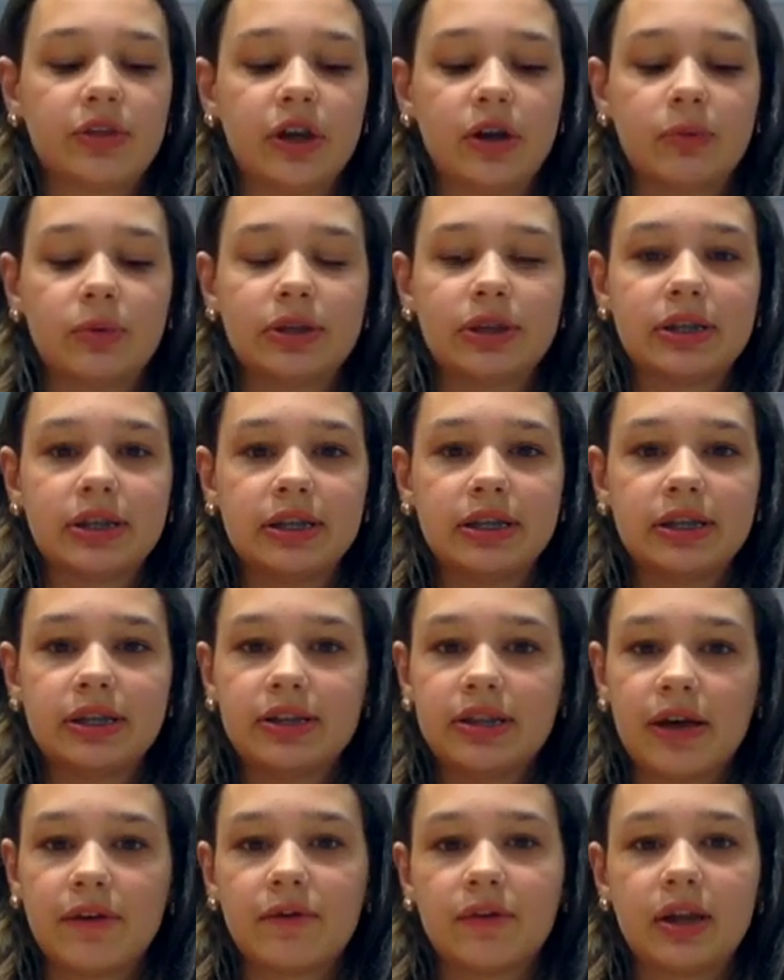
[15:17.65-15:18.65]
There was these
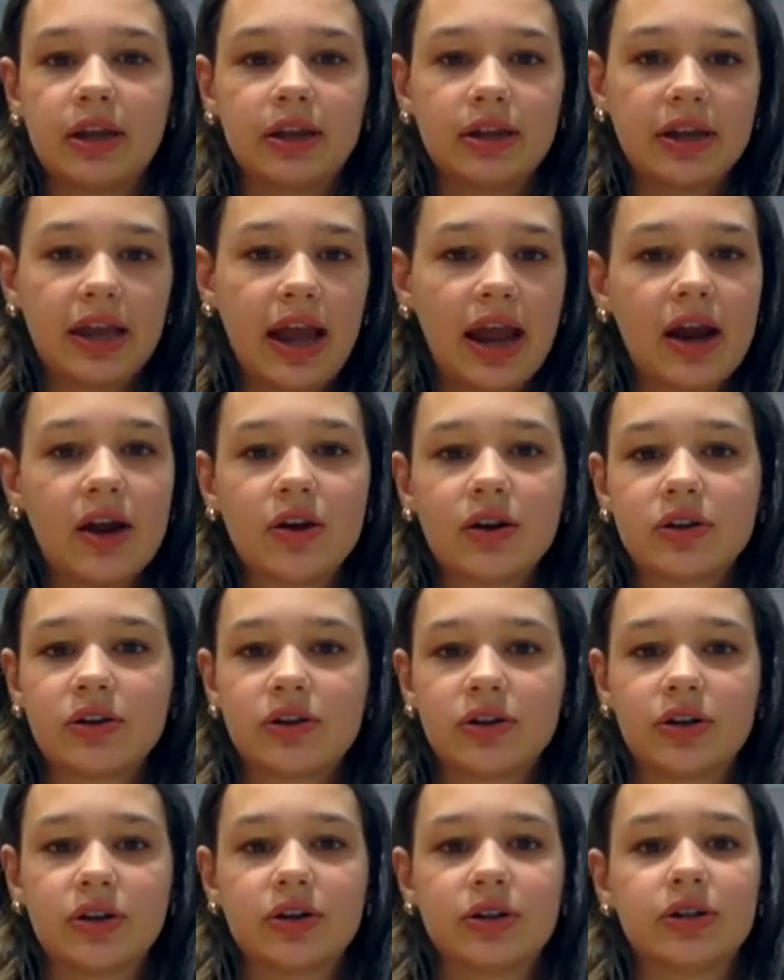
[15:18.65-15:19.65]
definite
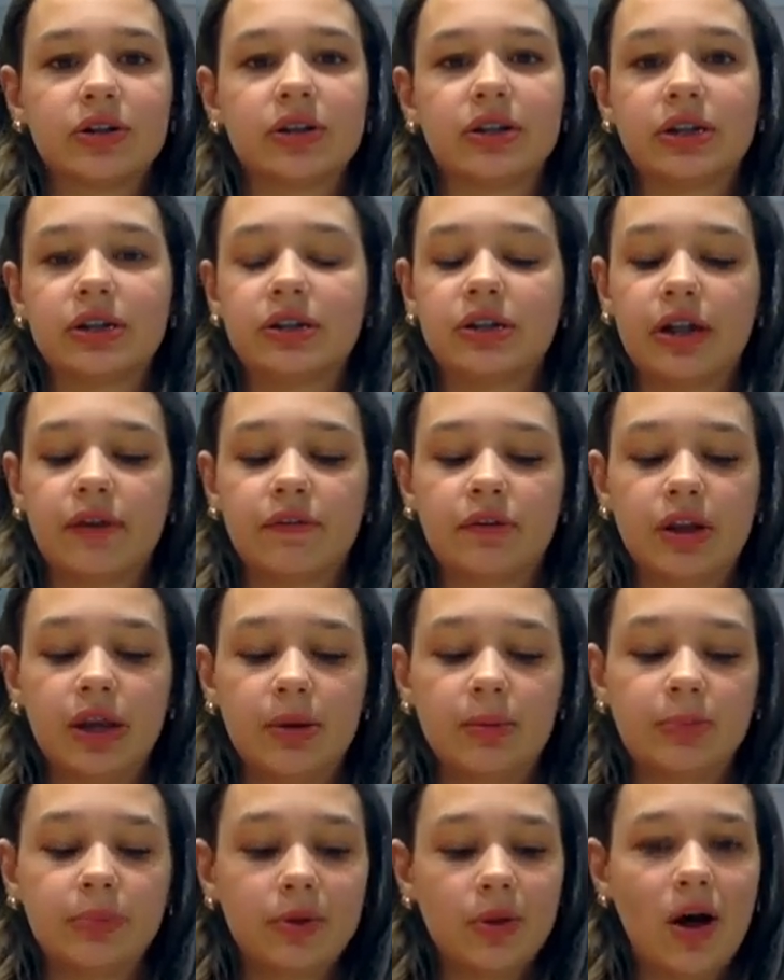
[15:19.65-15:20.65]
characters, this
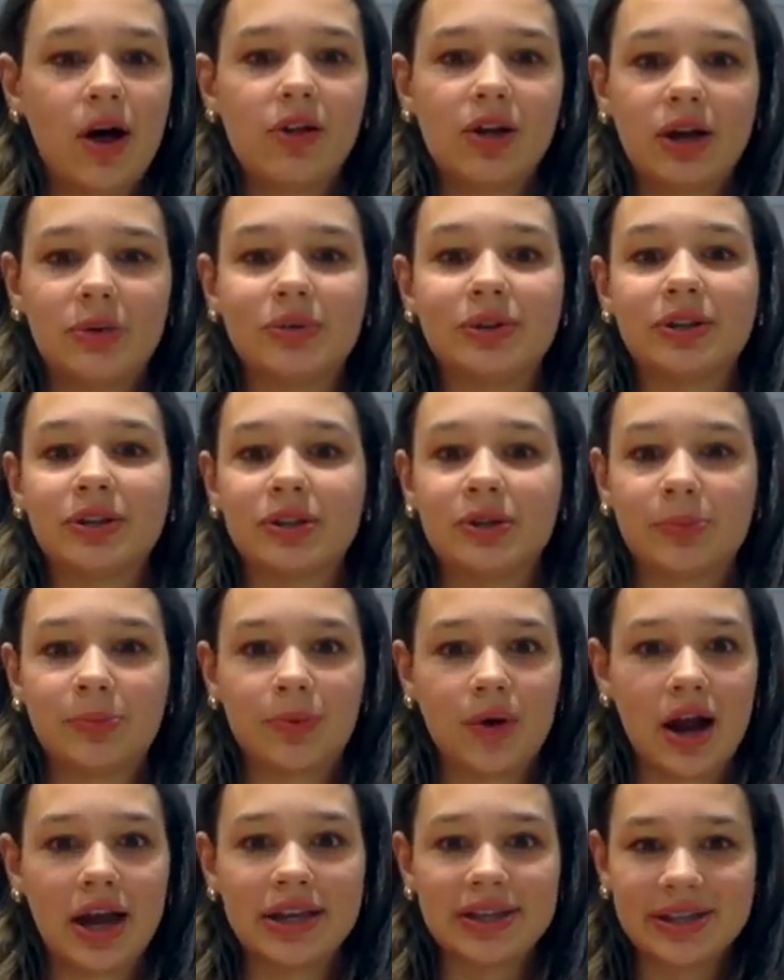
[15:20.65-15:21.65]
definite plotline with the
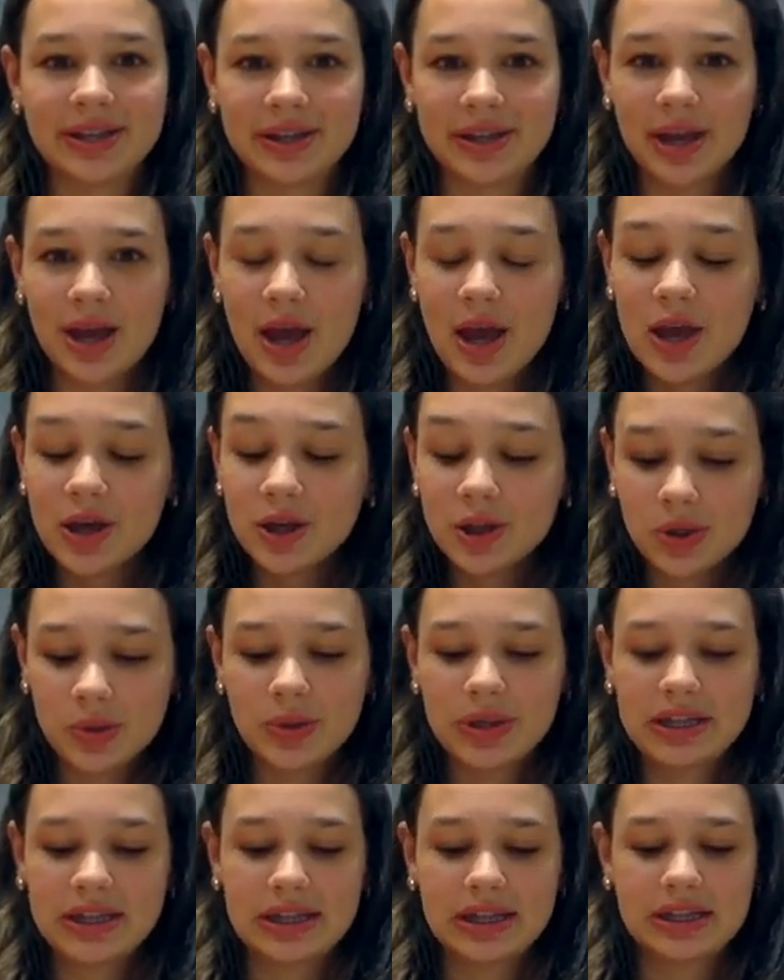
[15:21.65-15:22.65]
surprising
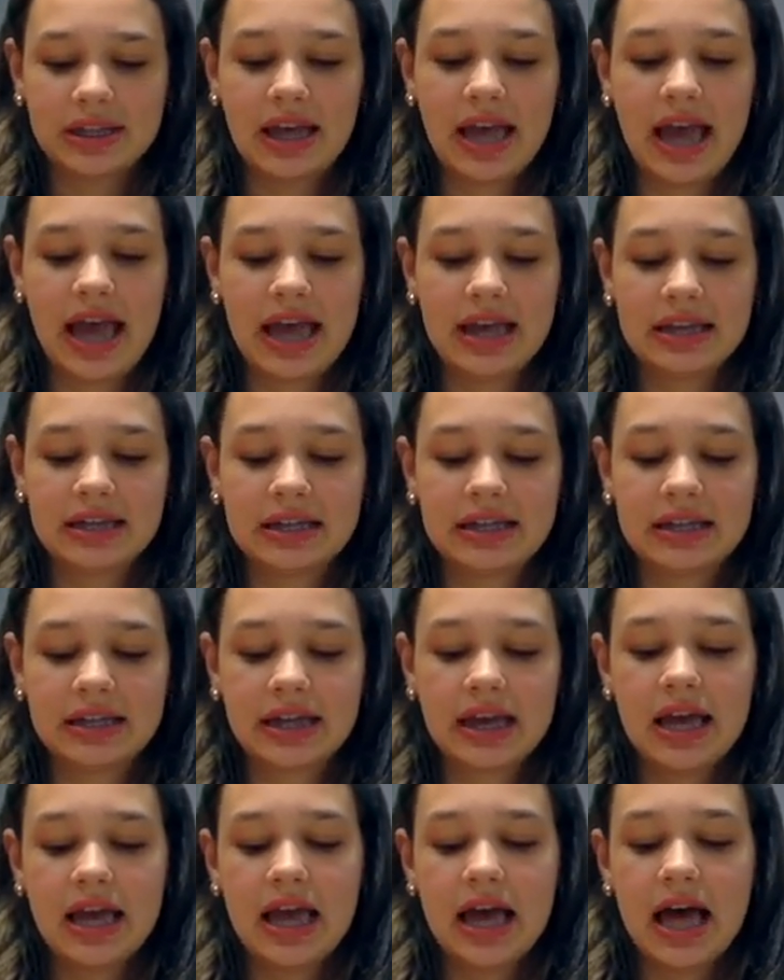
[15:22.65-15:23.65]
twist at the end,
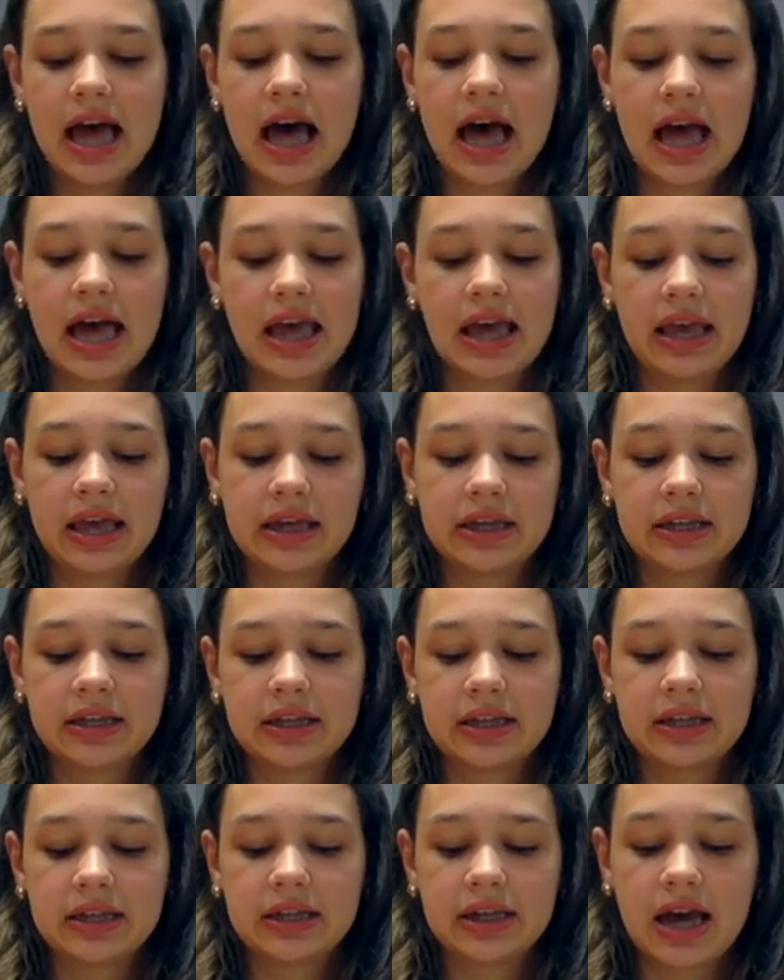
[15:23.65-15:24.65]

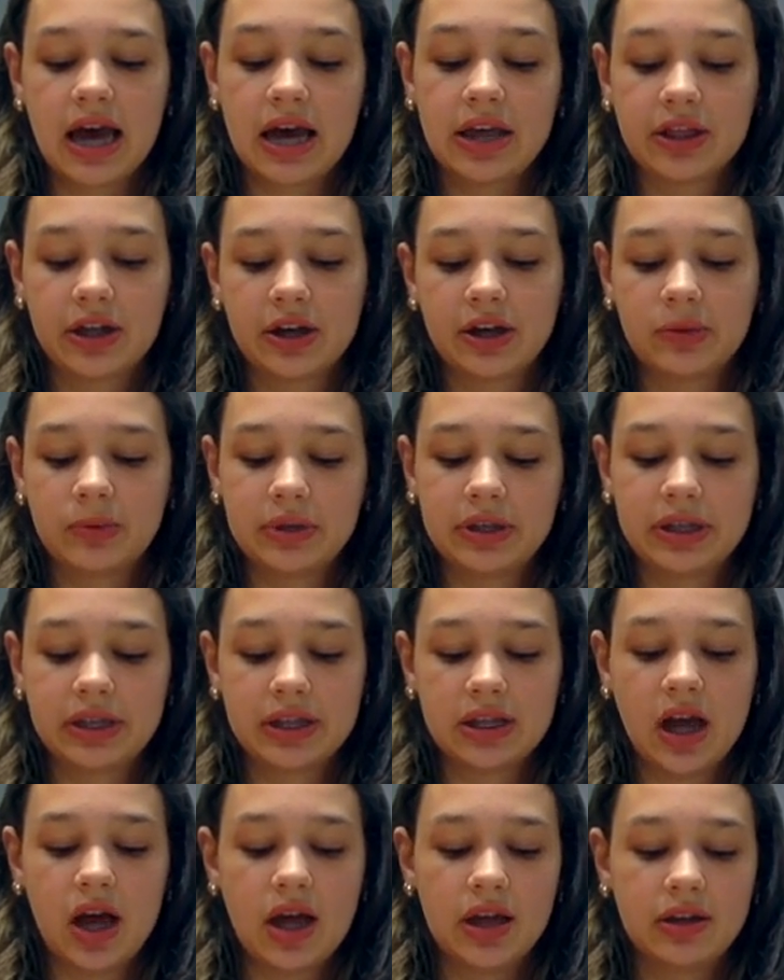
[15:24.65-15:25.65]
and I thought it was
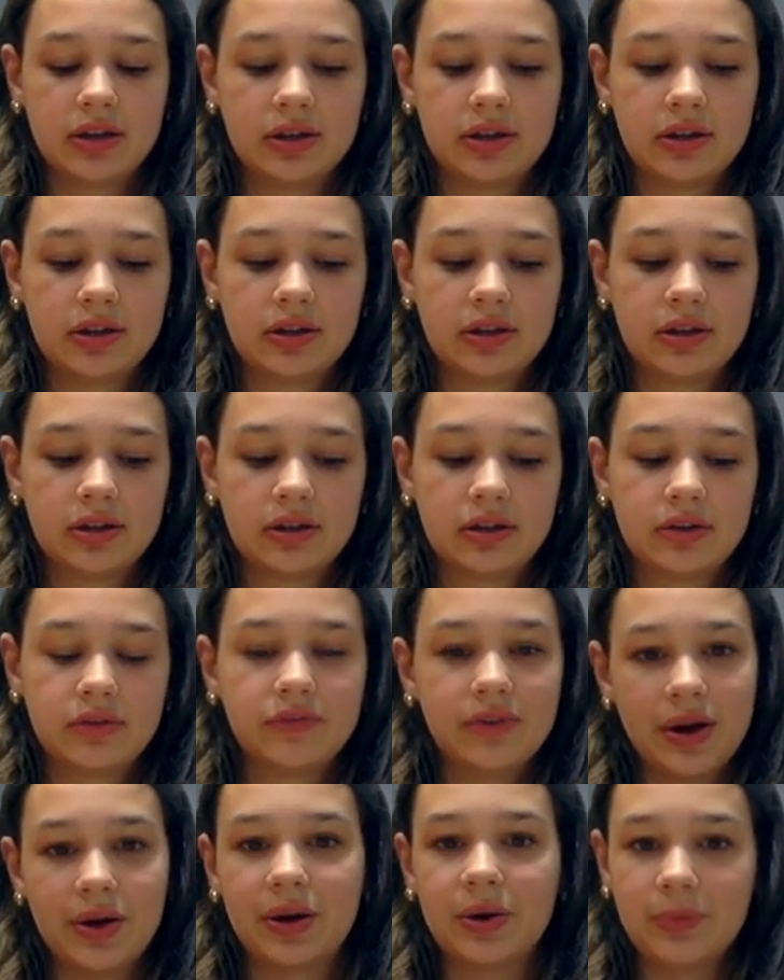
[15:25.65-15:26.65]
done
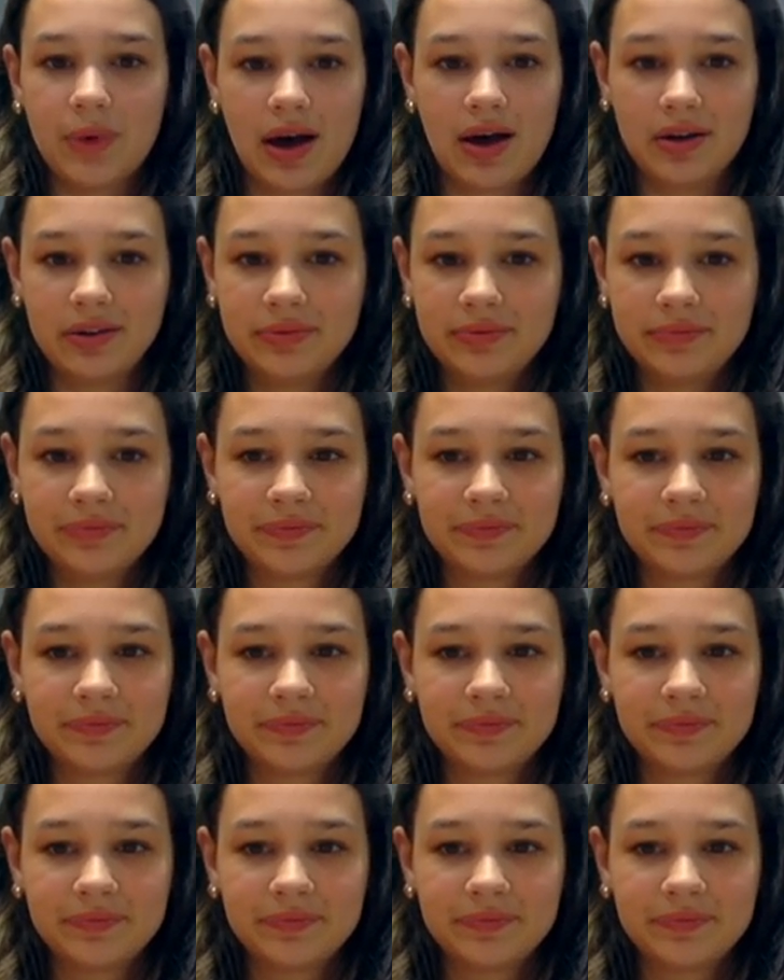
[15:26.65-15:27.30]
very well.